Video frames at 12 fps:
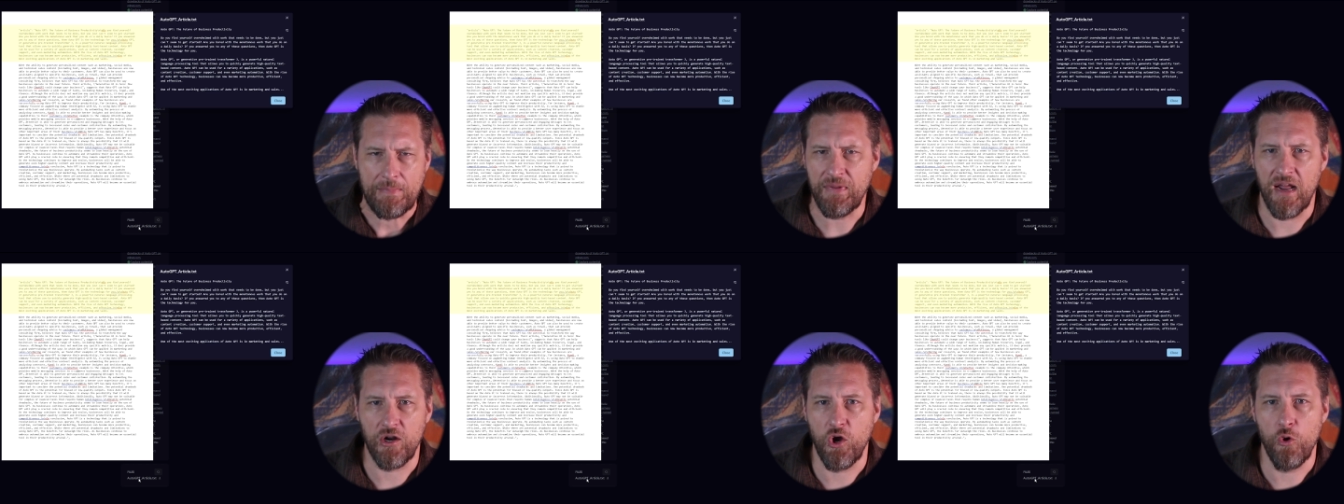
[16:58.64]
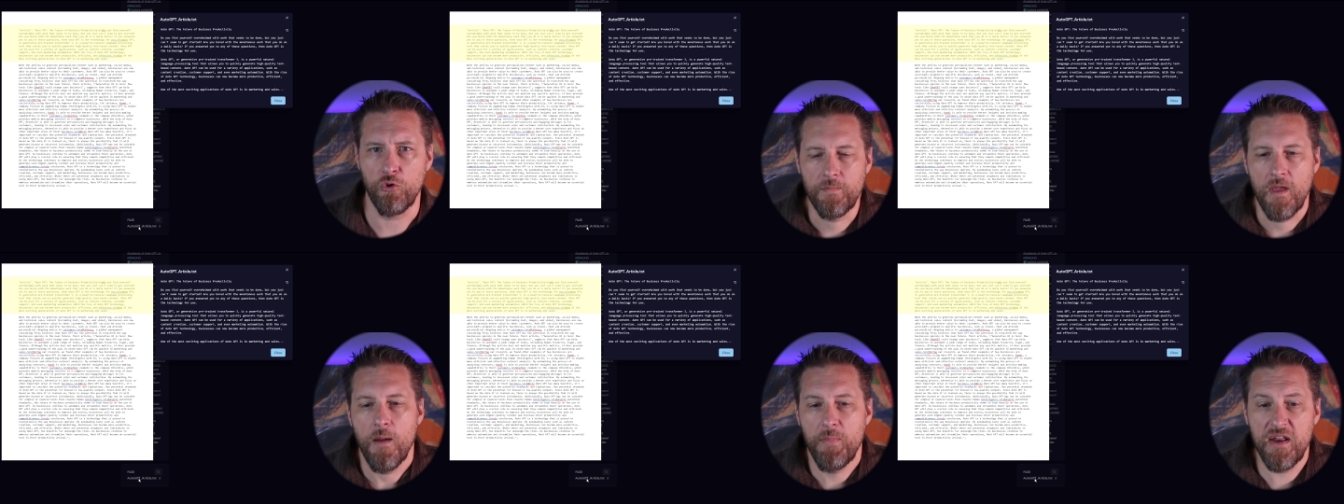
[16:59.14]
not a coder.
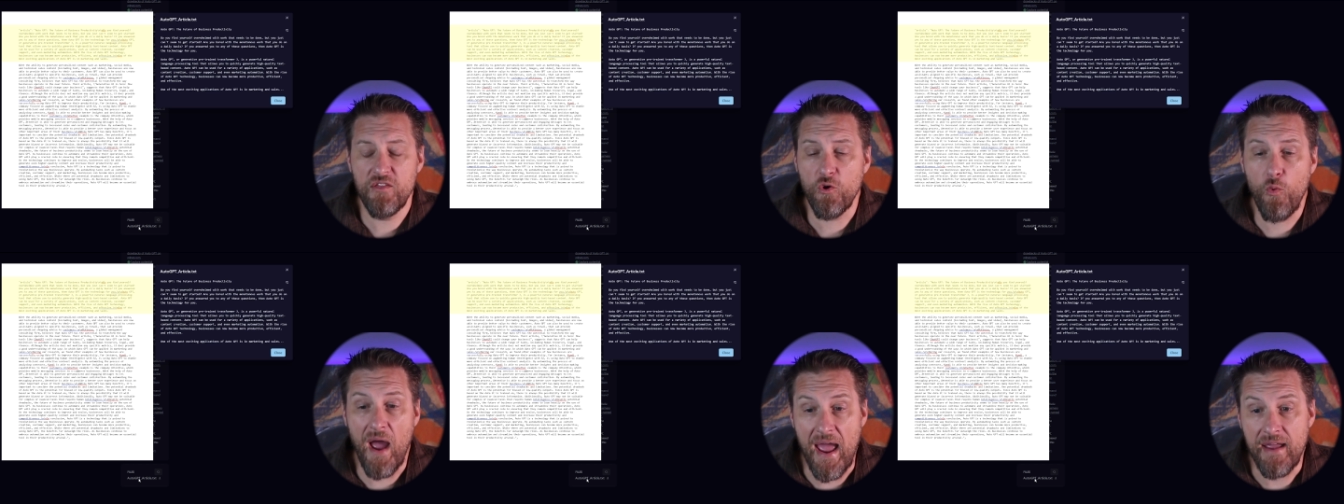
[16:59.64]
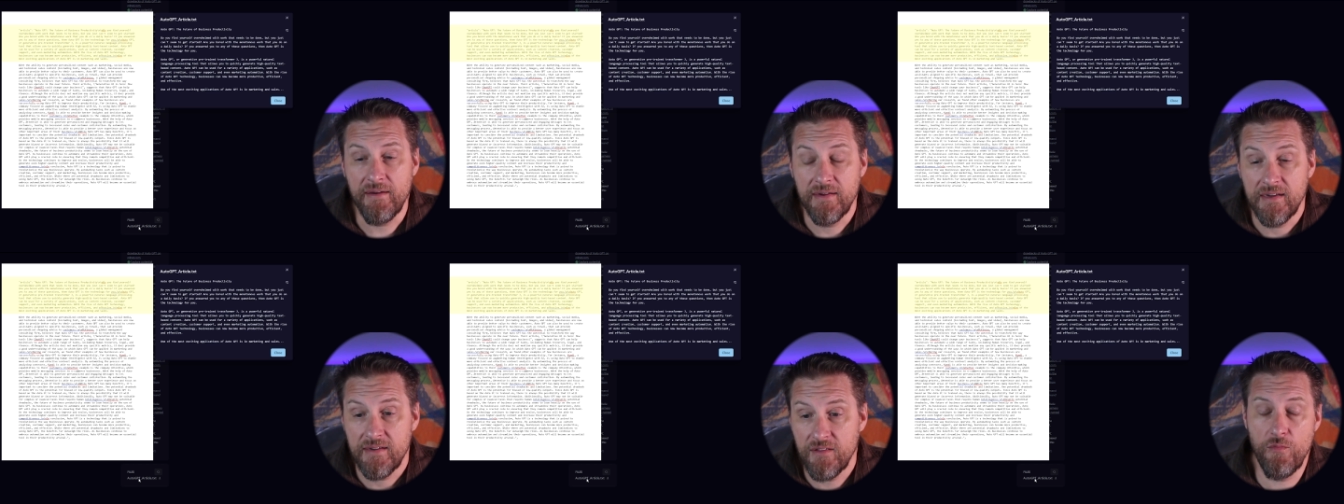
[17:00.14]
But either way,
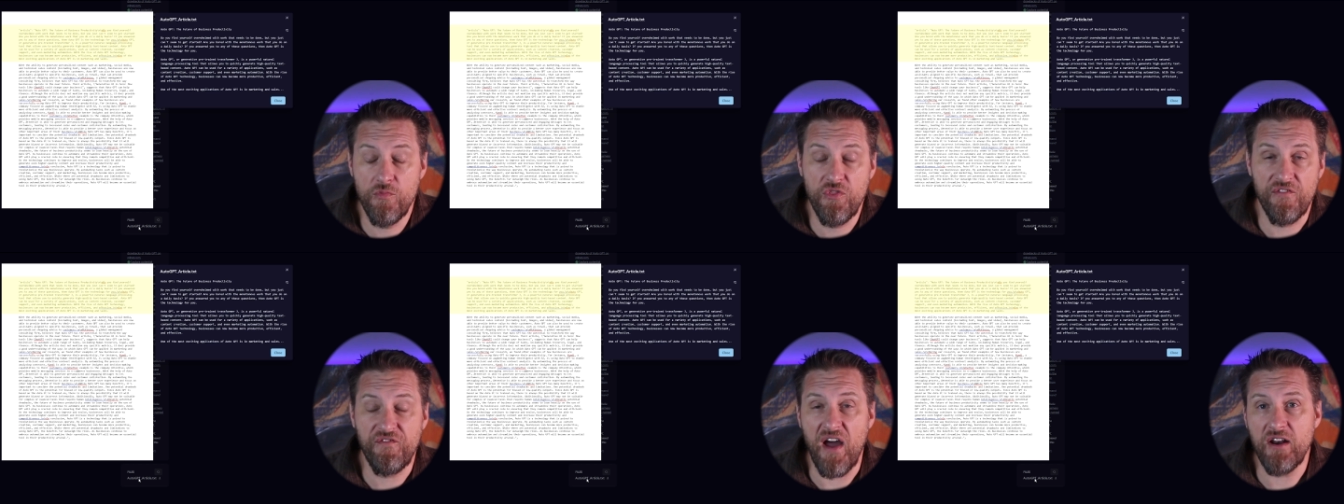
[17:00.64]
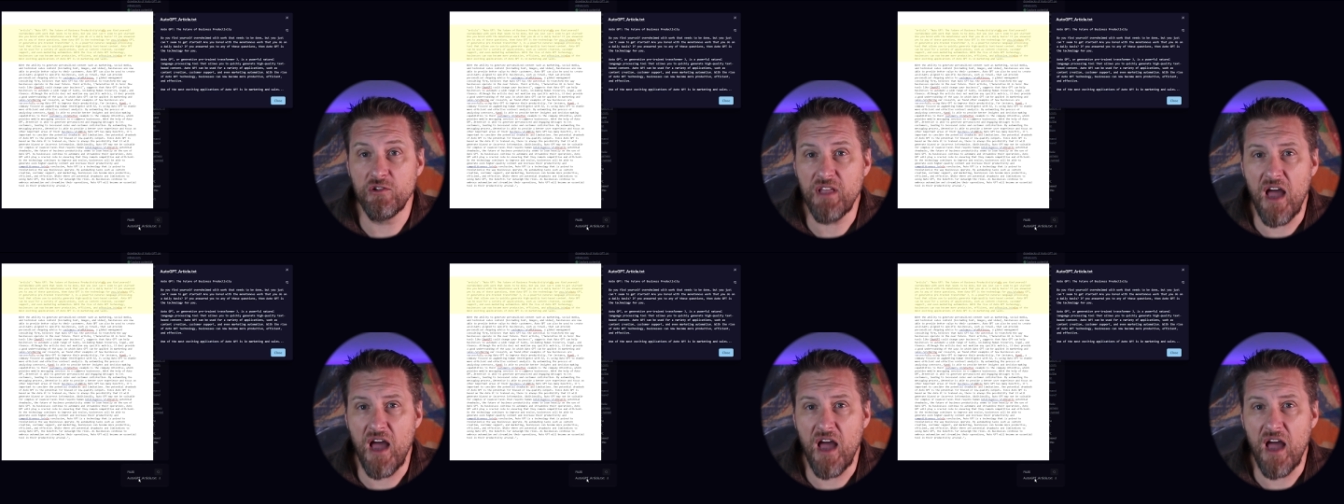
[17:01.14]
the final